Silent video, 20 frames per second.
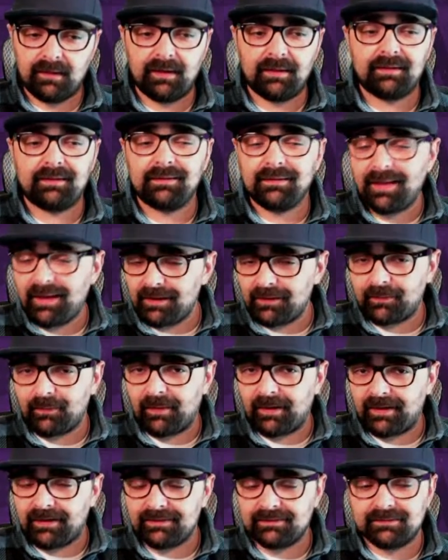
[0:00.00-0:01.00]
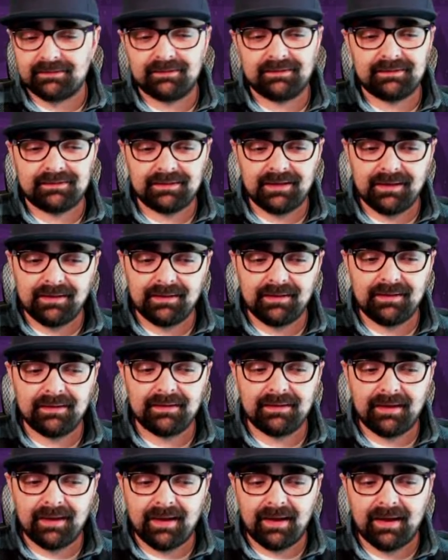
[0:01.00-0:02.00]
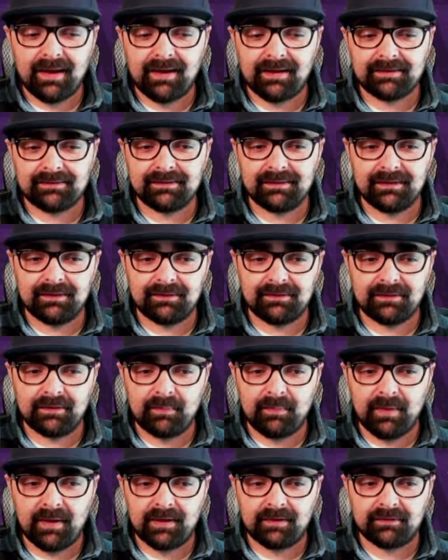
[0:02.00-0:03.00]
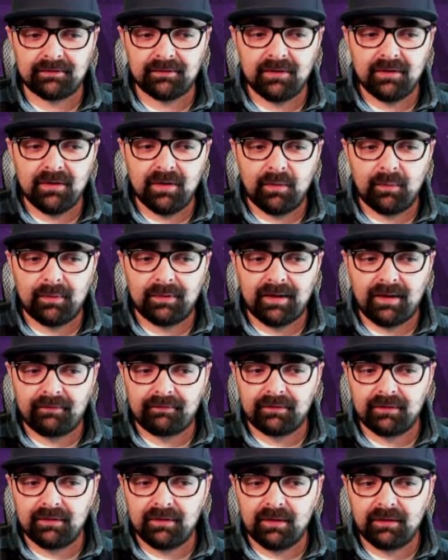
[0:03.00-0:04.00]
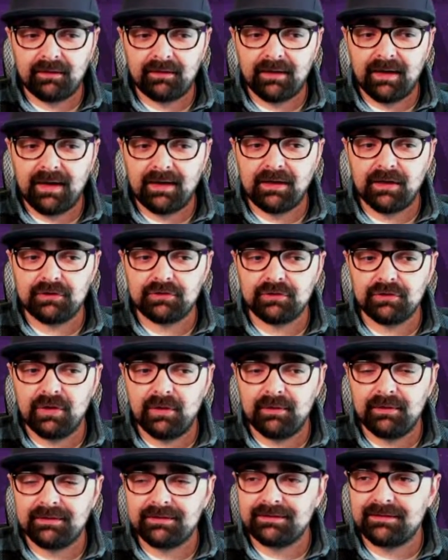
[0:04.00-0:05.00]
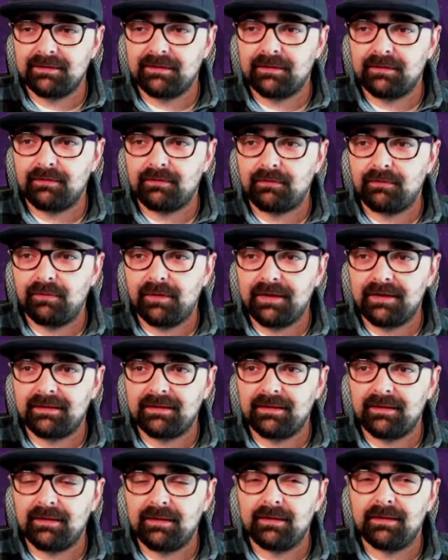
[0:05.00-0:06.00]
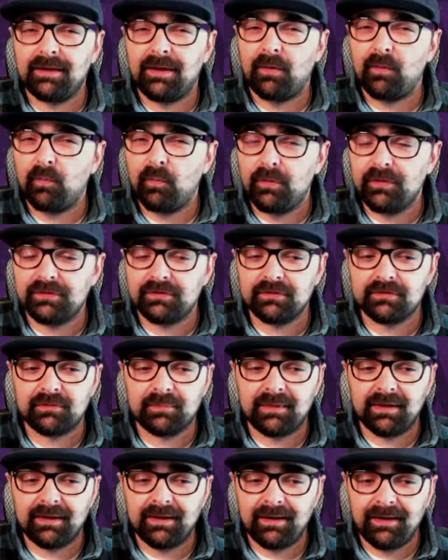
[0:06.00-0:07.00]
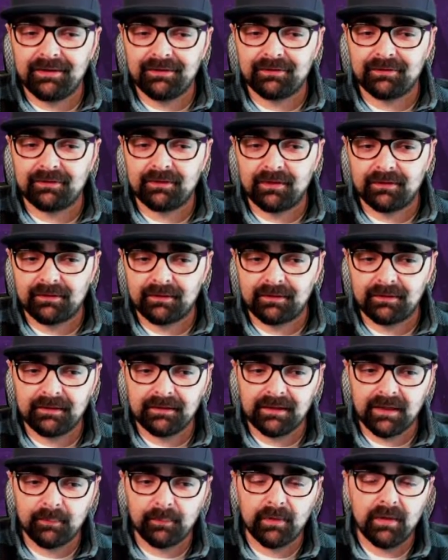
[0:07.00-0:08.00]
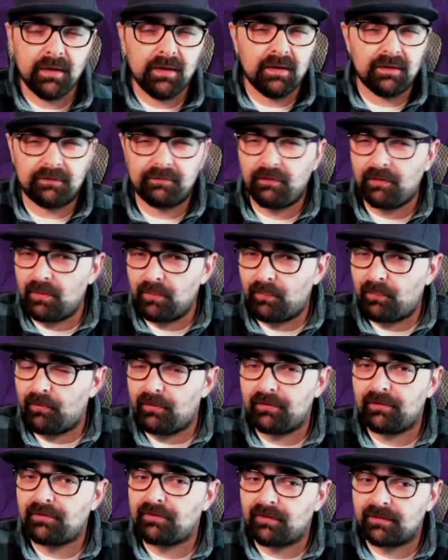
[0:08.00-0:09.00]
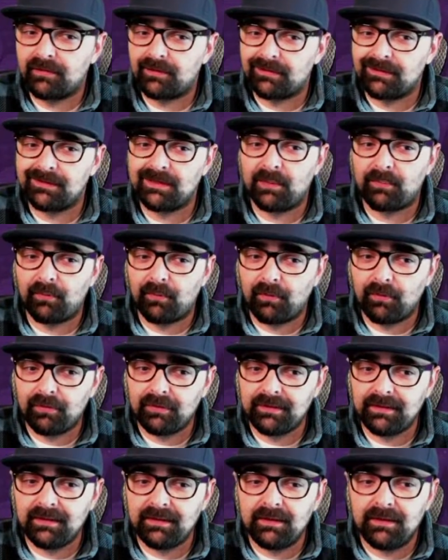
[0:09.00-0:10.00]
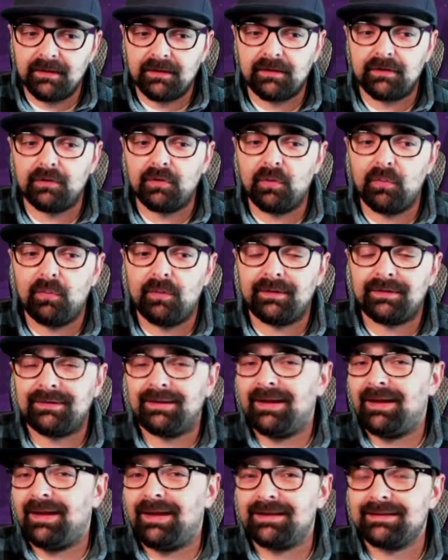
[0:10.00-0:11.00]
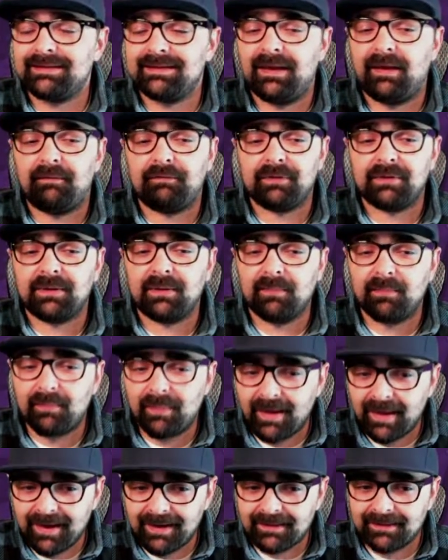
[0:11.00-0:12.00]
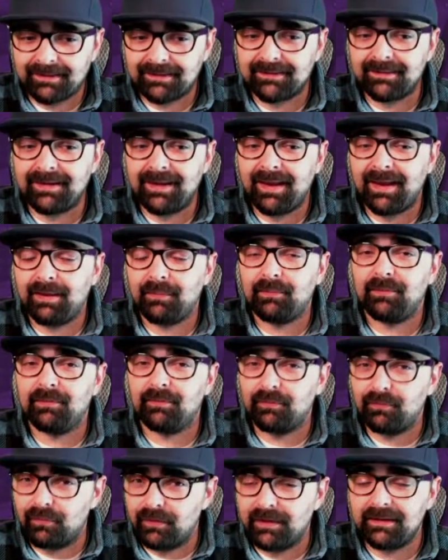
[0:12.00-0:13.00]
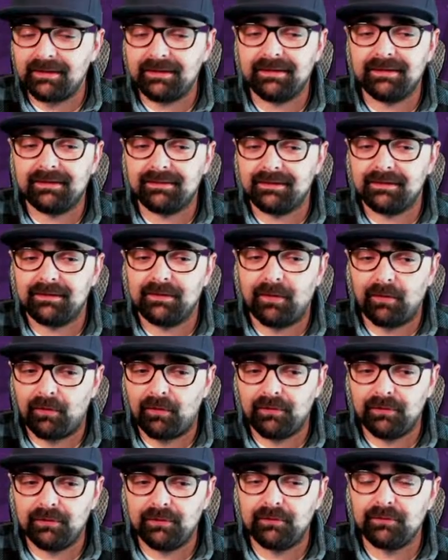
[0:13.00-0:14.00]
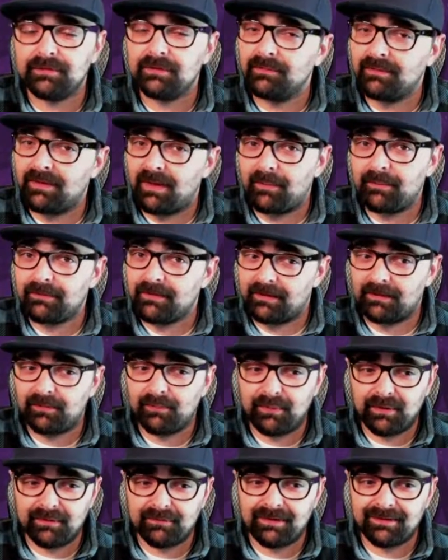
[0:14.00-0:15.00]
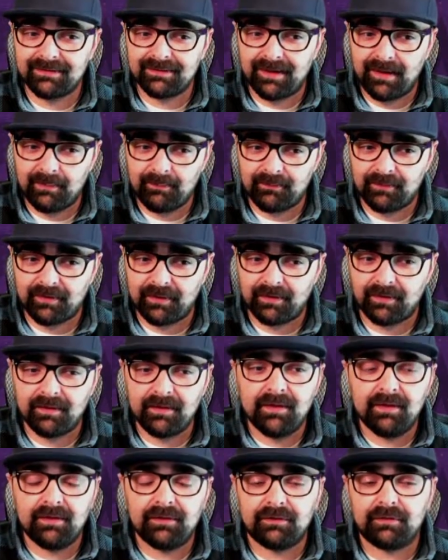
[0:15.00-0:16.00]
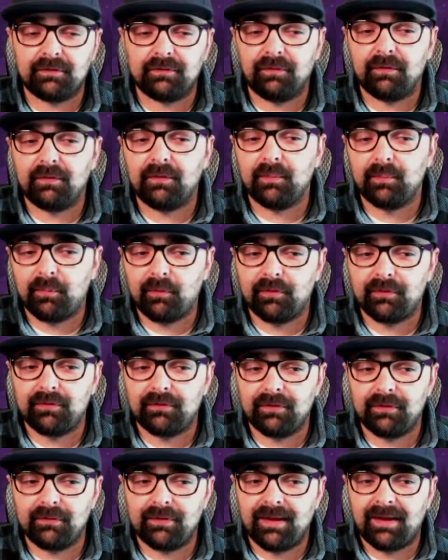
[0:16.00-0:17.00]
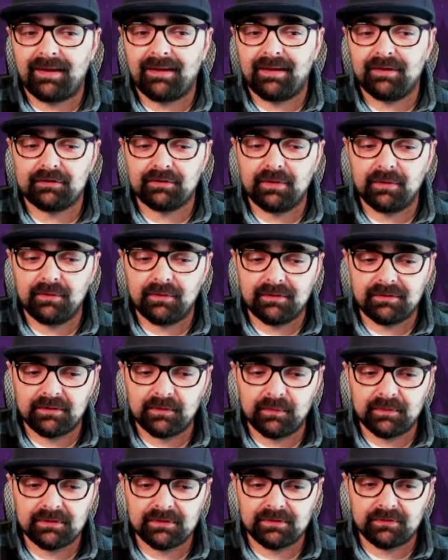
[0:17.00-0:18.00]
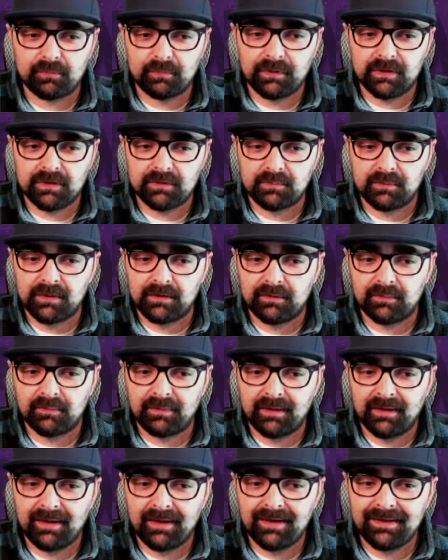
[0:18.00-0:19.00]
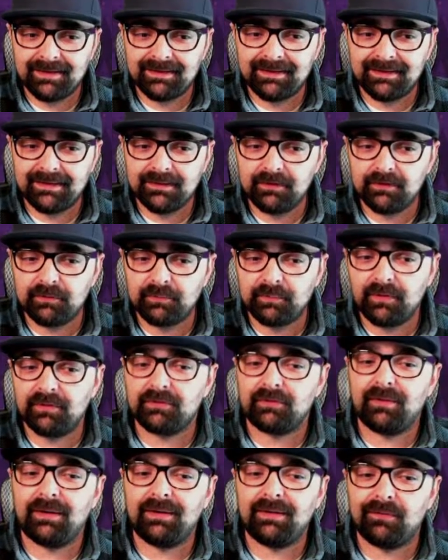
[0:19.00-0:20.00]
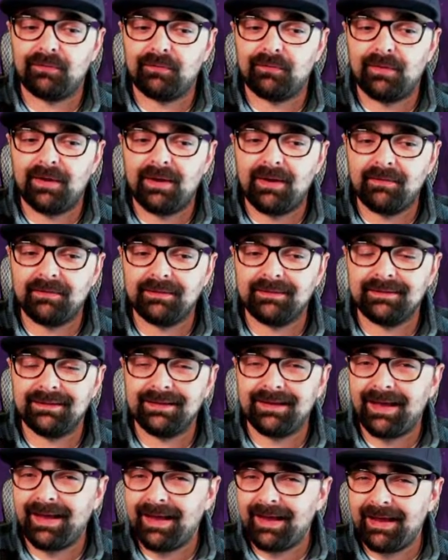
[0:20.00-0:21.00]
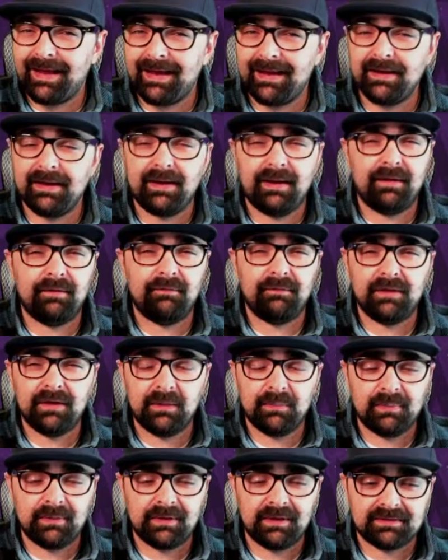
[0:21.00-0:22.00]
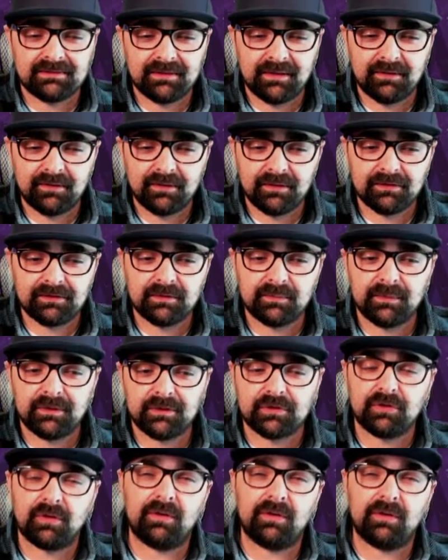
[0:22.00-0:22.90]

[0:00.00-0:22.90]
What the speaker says: and clockwise send in the Hogs into the base one after another. And as you notice, they're right there. You got wizards behind to start the cleanup. It's very important to start the cleanup early. You don't want the Hogs to have to come back. That really is going to hurt you. Sometimes that could be even a time fail, so it's very important to do that. As you notice, the wizards are being sprinkled behind, the heal spells right around the high heavy DPS areas to make